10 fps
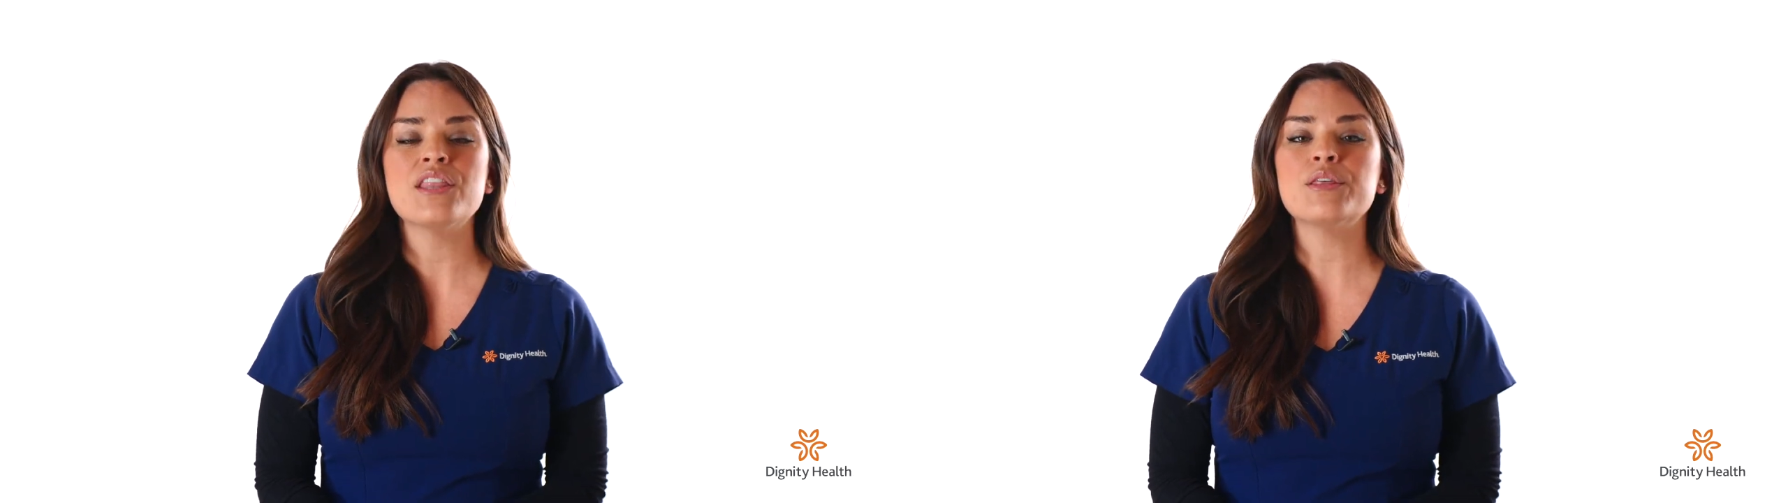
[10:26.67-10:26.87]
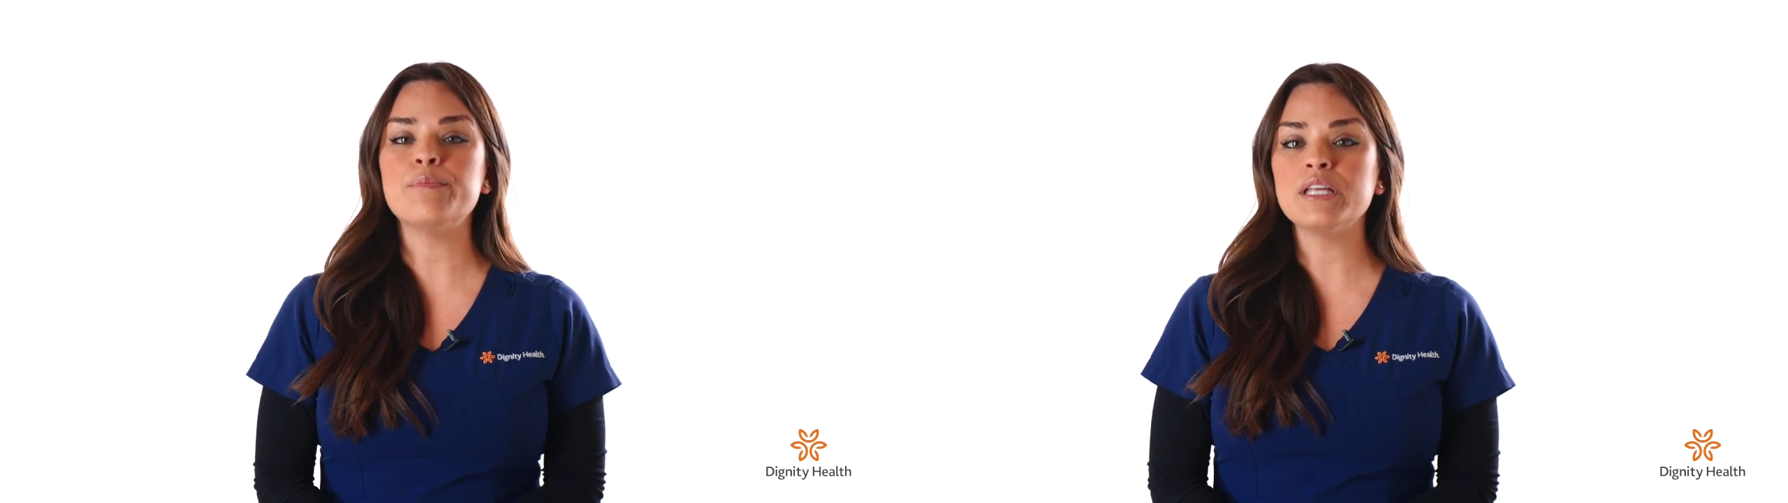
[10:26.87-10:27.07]

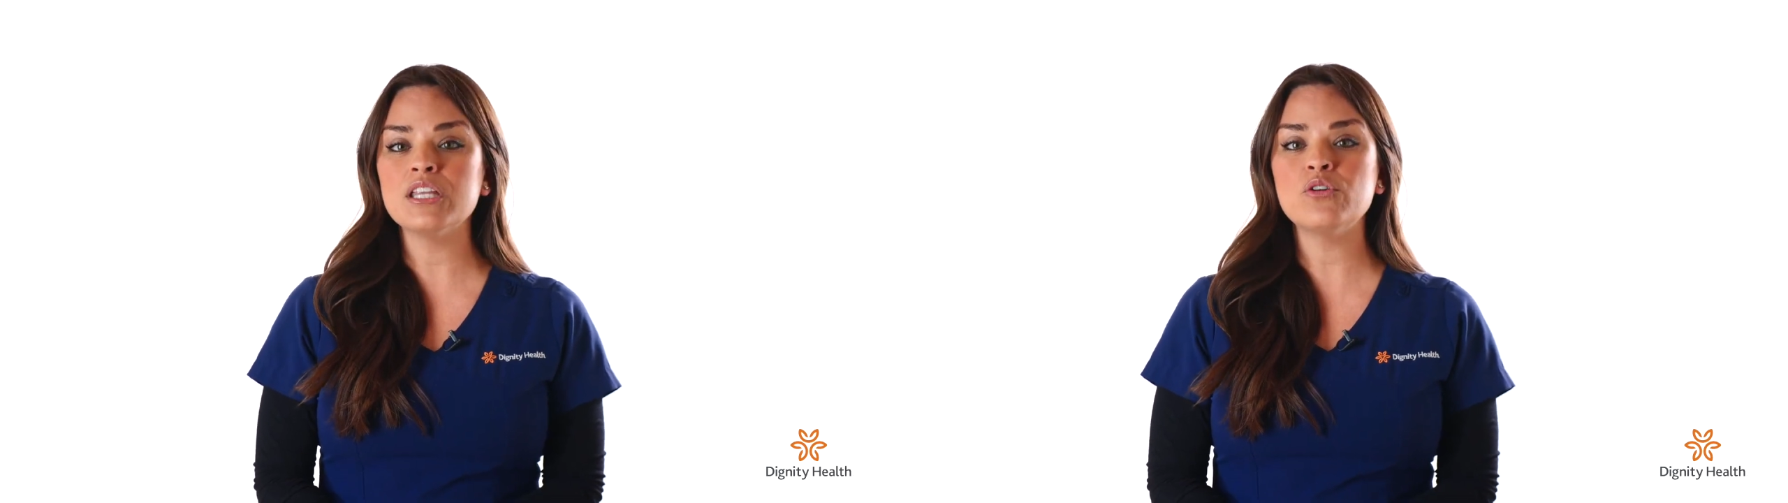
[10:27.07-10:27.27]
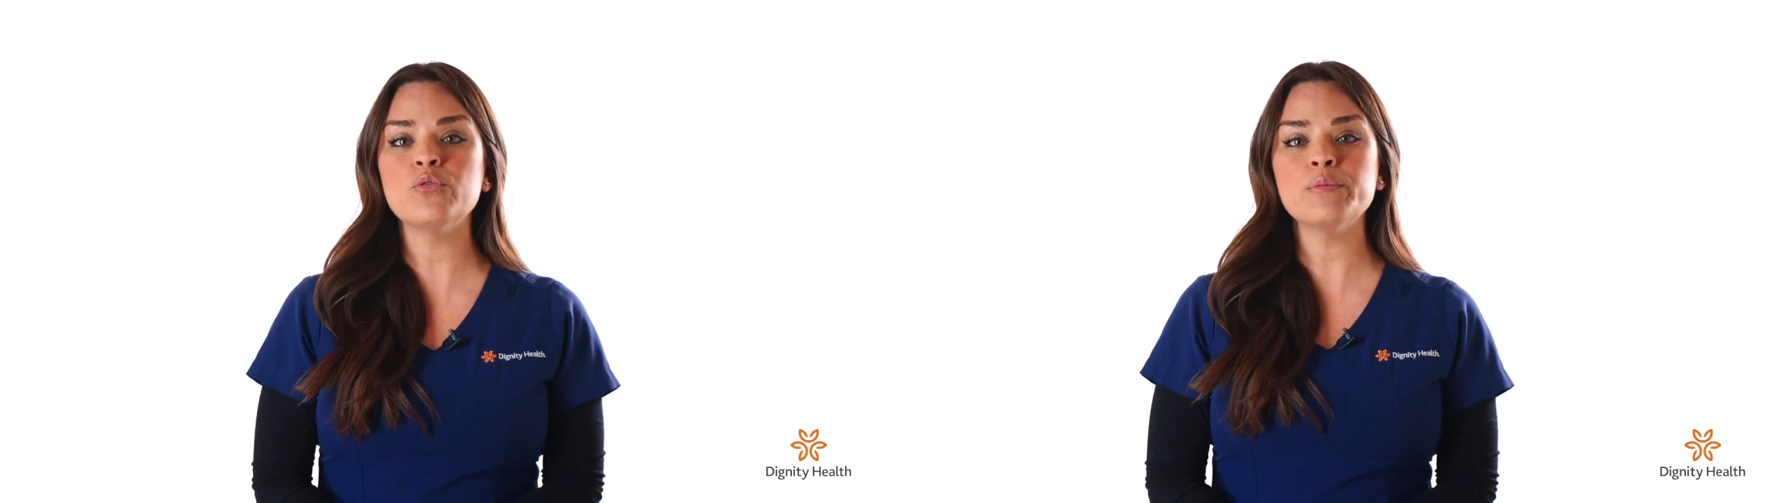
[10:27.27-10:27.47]
the
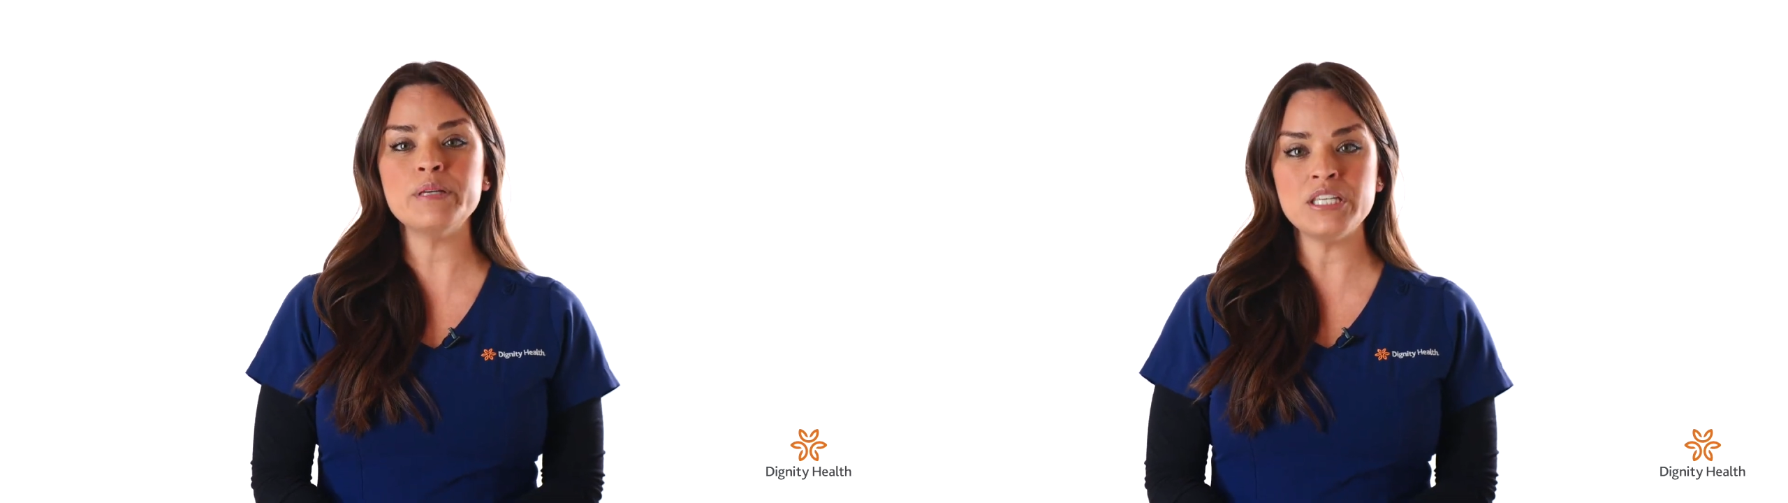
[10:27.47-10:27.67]
pillow will be